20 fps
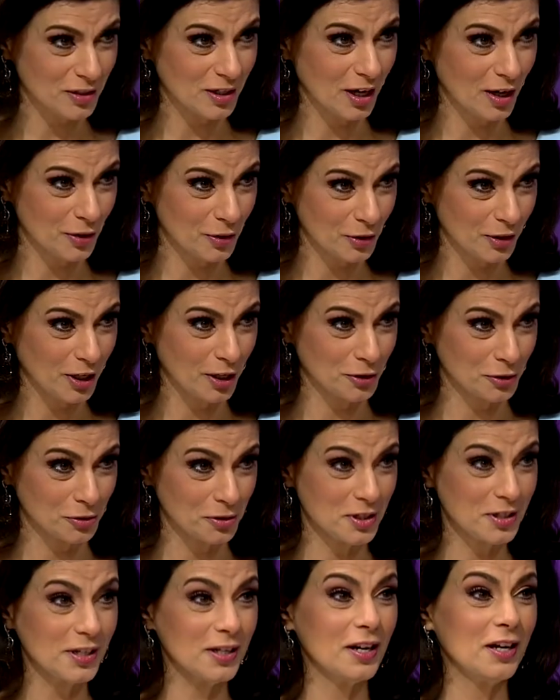to other
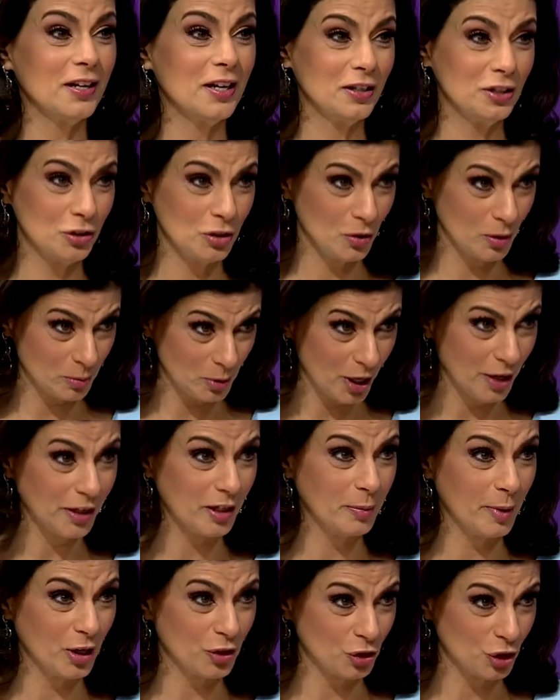countries? And you know, I'm
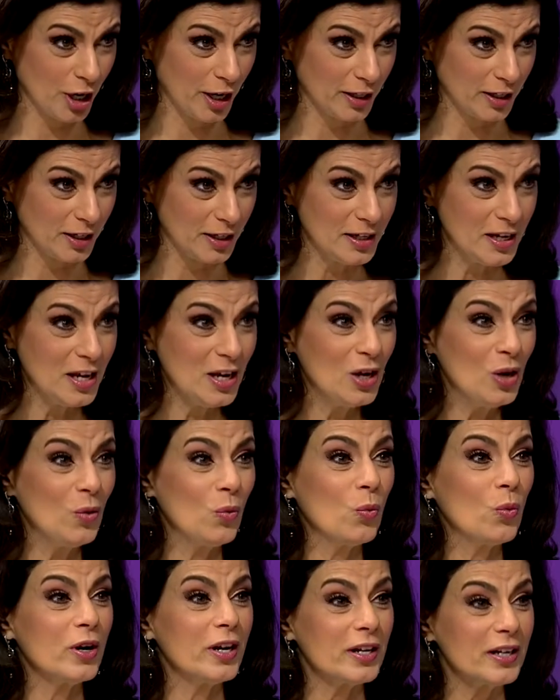talking about China when